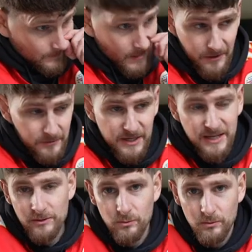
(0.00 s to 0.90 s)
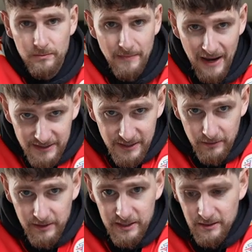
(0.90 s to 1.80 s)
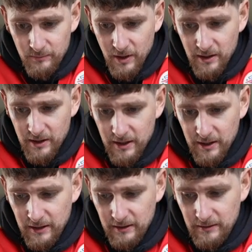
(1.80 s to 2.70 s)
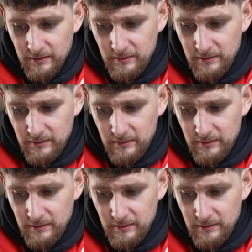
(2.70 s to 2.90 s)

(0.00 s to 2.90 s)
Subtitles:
I don't know, needle mat series where I...